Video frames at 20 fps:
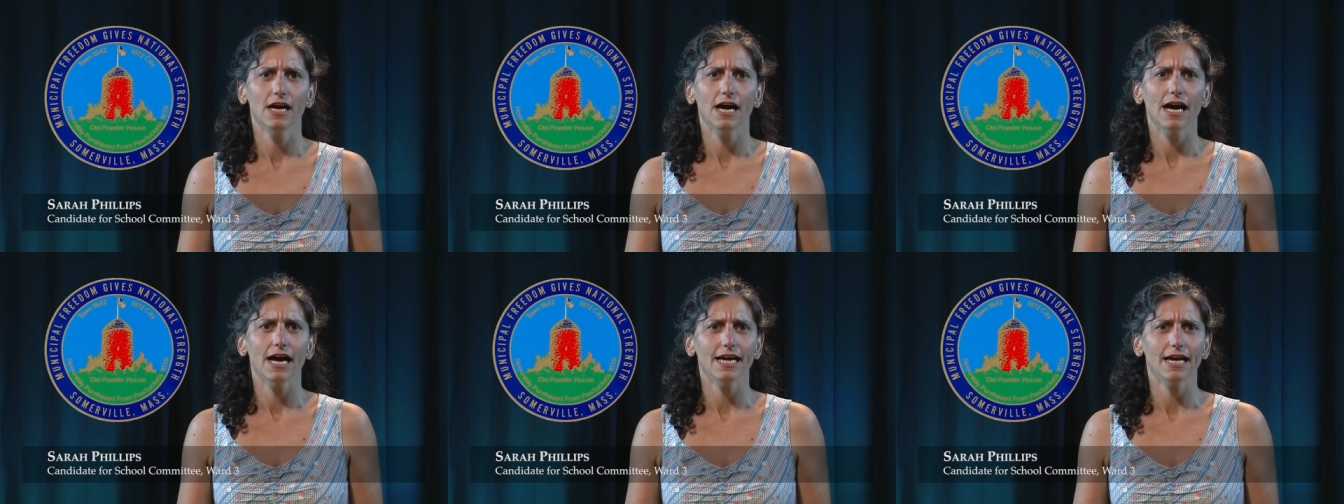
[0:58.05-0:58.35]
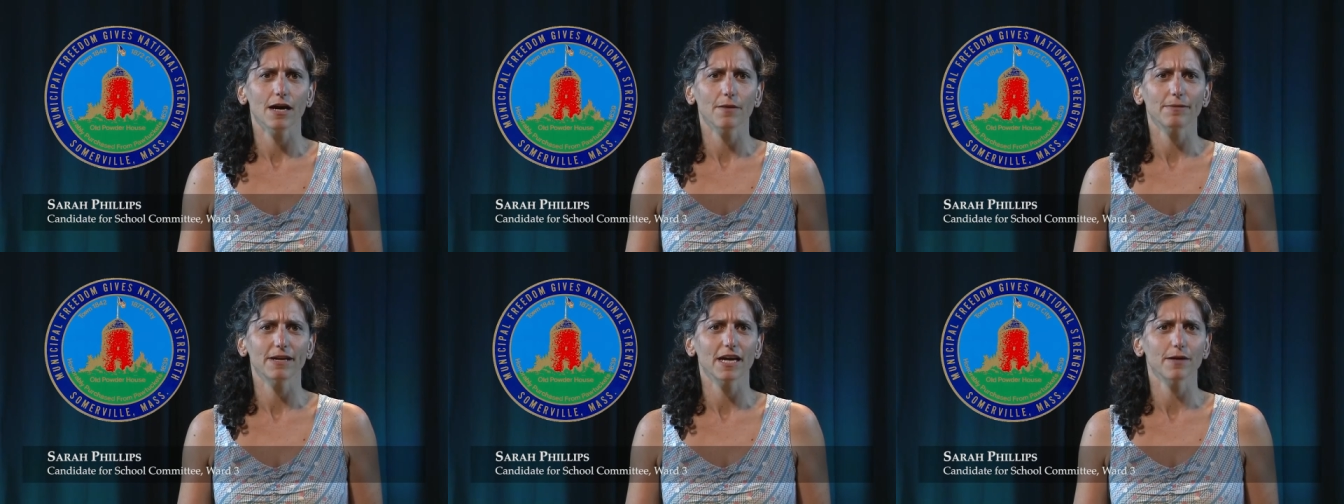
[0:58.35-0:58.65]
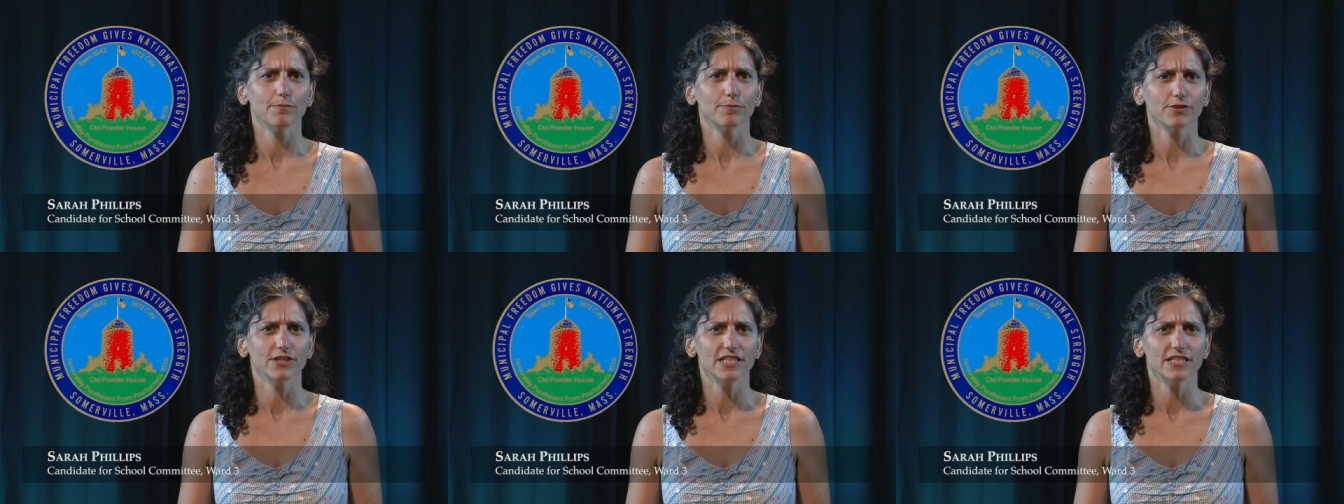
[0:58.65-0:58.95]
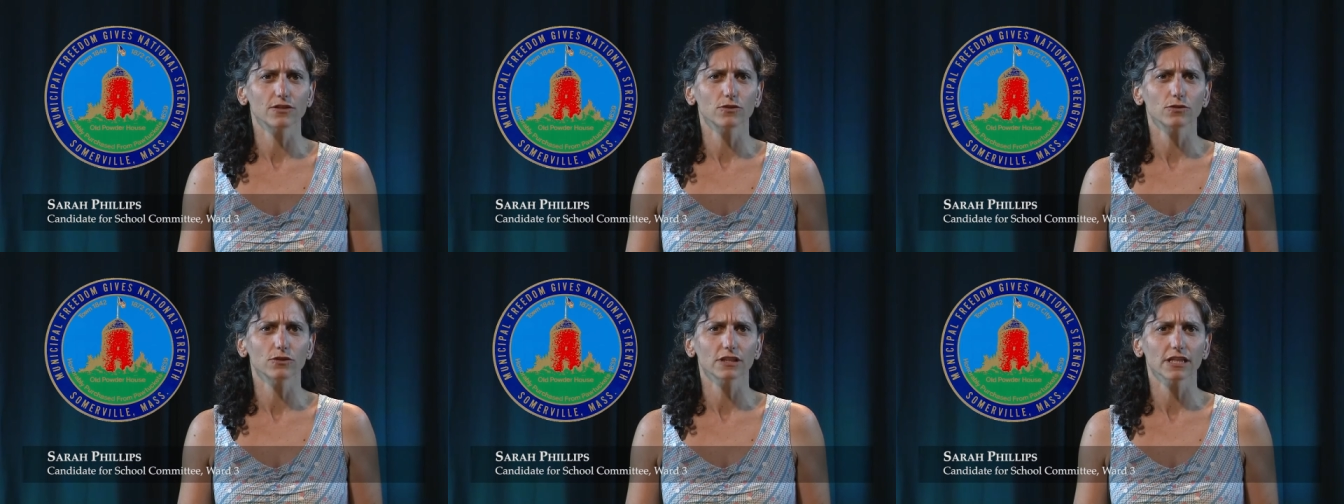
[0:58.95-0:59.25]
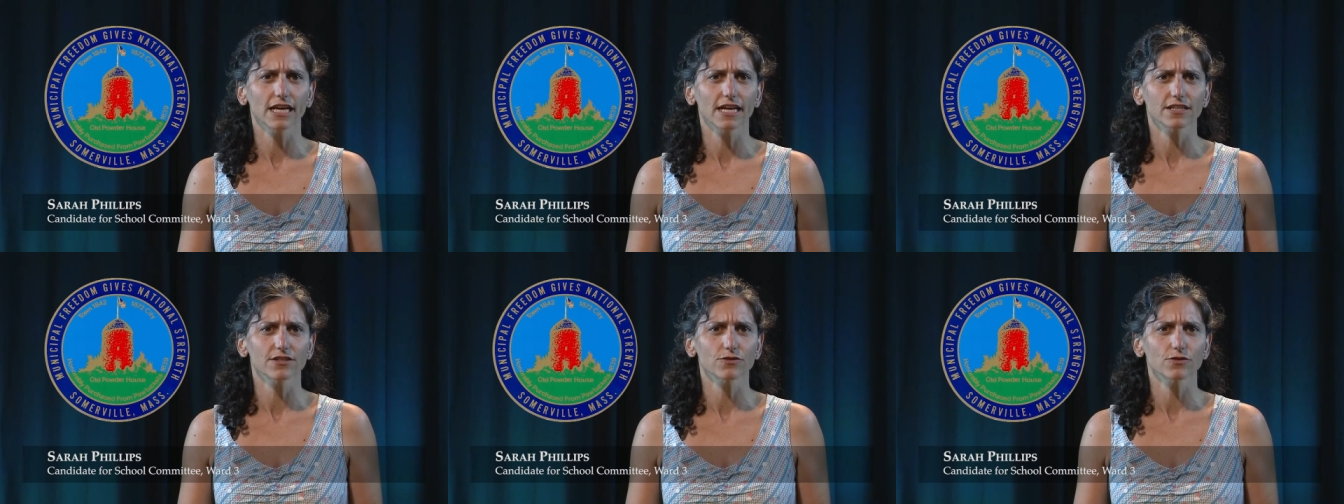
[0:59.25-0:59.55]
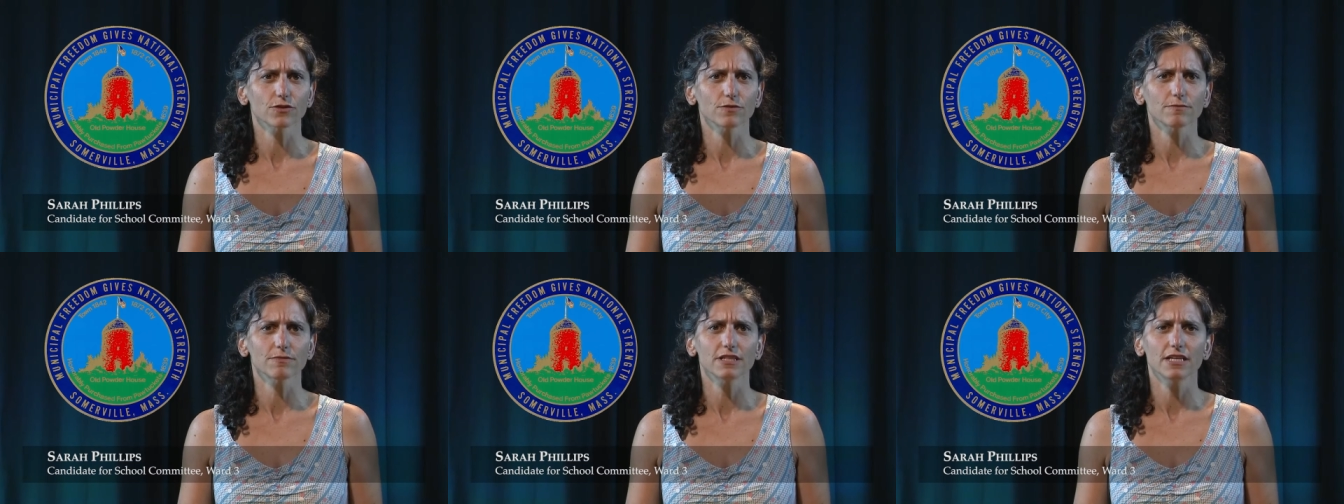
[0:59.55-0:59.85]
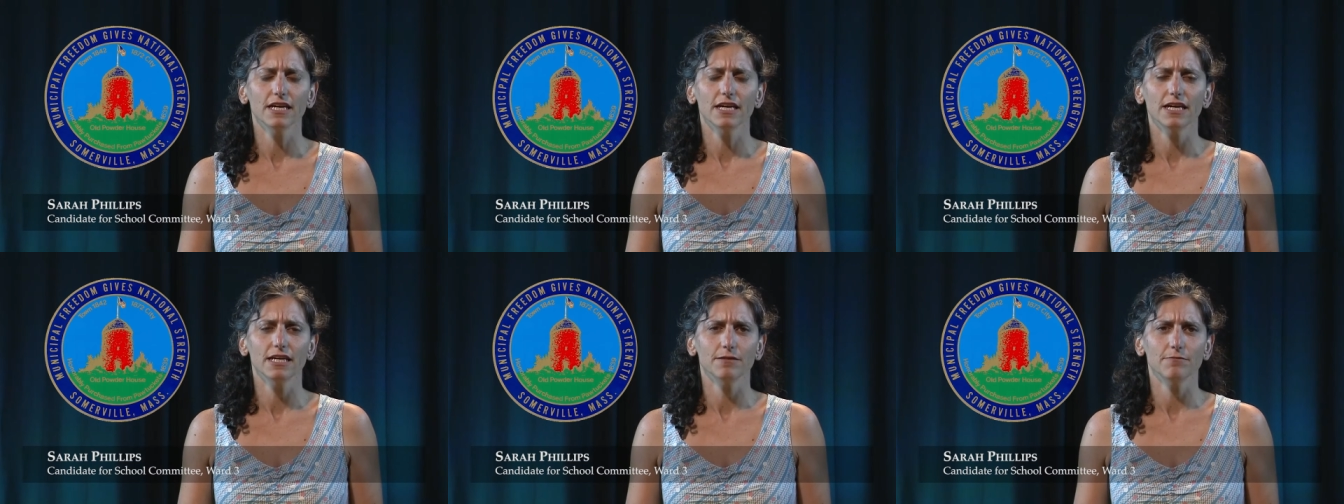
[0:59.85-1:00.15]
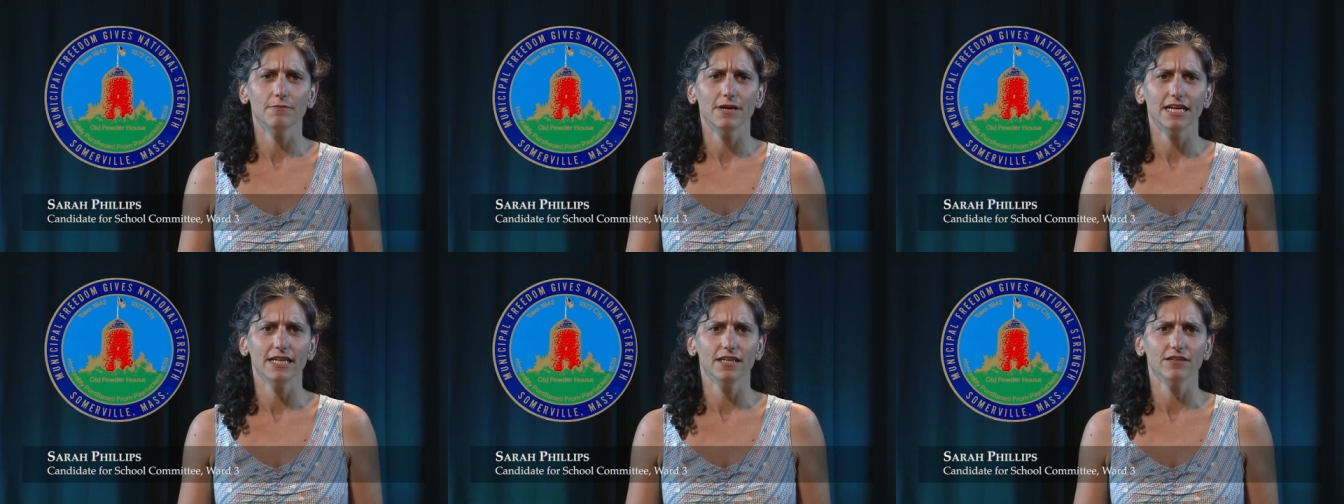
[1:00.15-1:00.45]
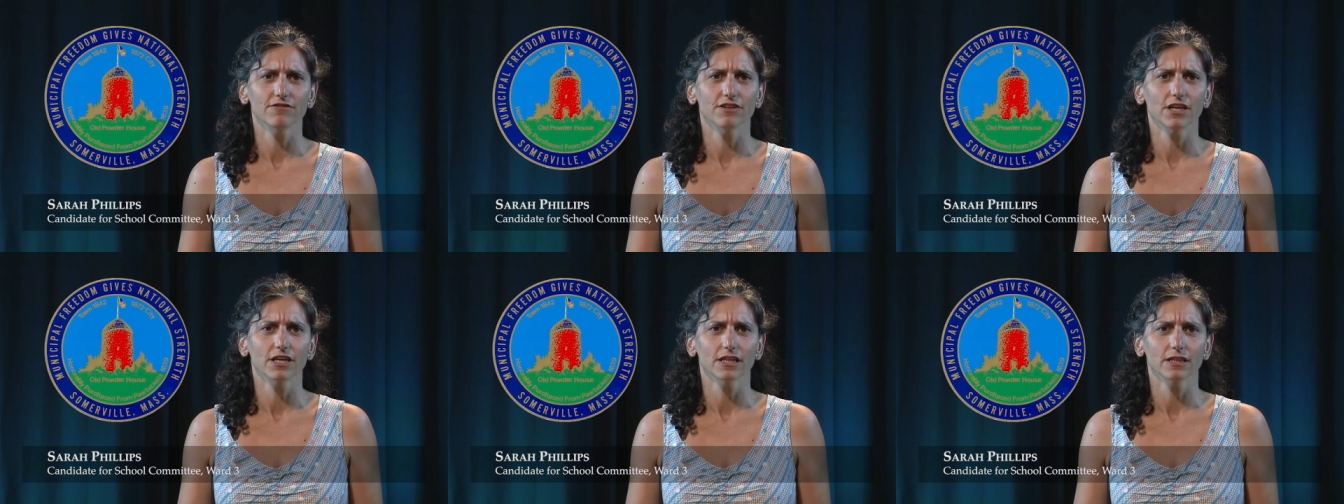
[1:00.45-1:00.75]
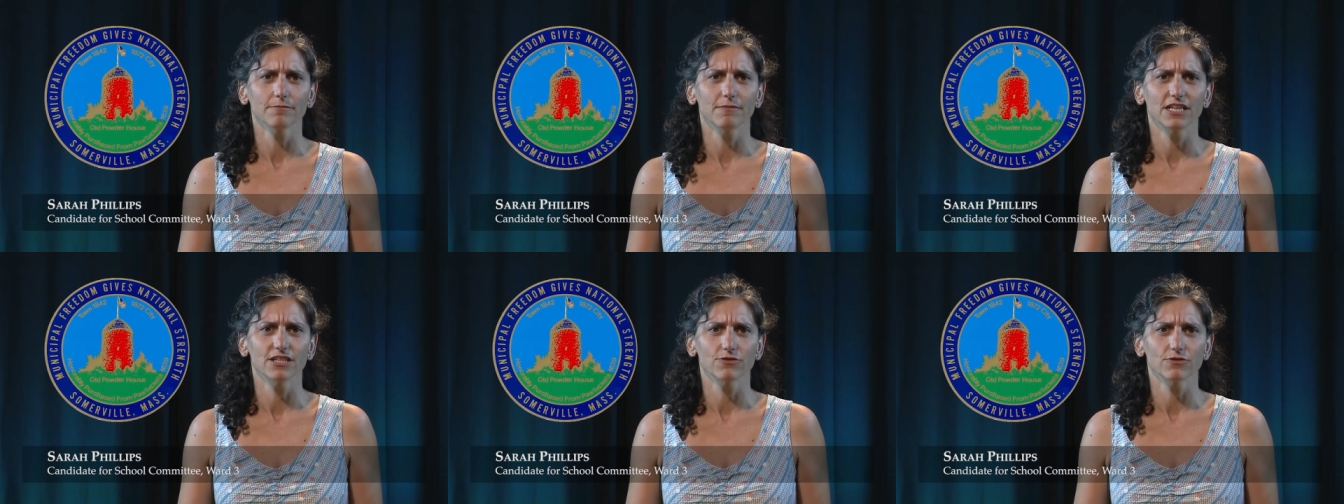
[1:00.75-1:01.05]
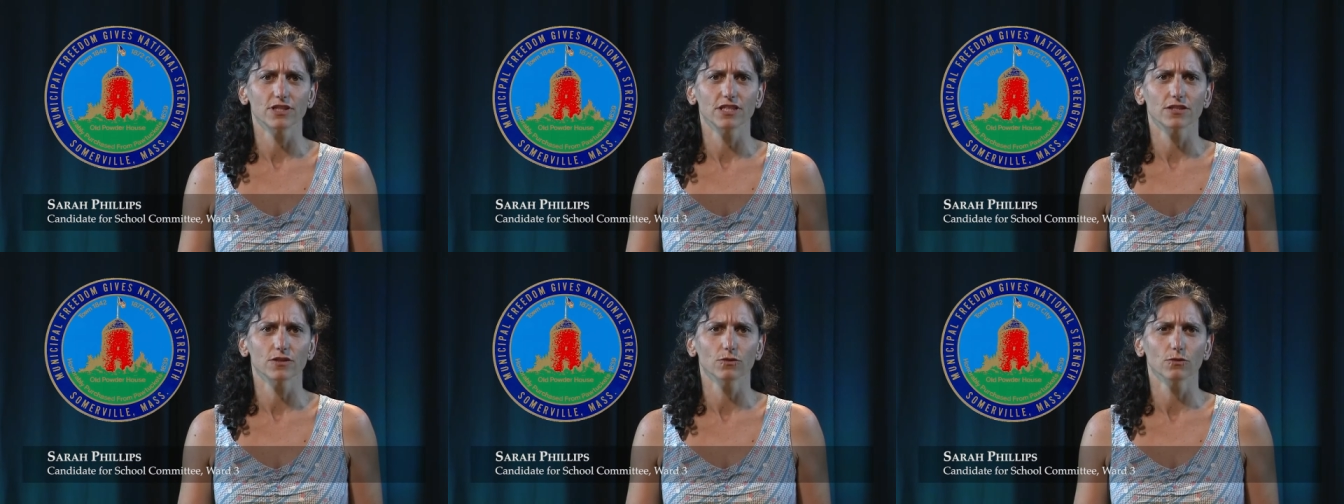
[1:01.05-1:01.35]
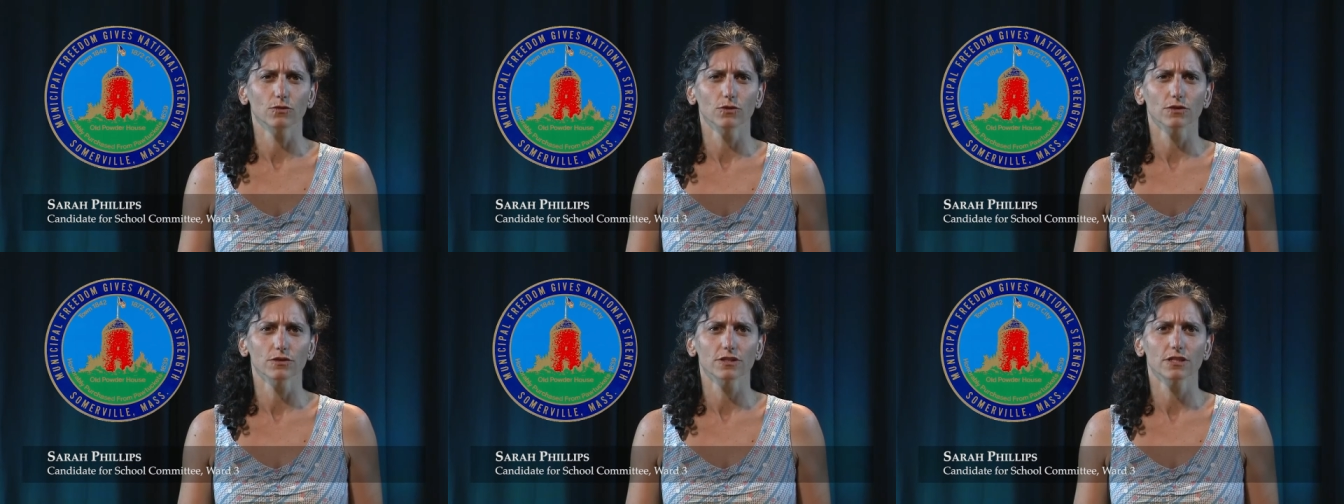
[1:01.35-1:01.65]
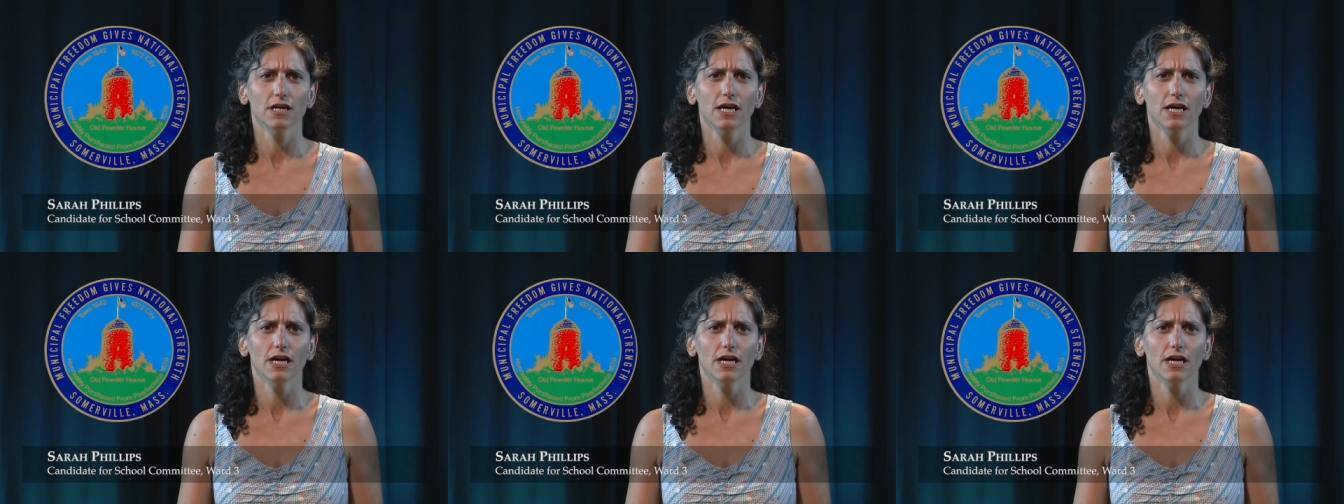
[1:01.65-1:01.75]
I helped get preschool classrooms in many of our elementary schools.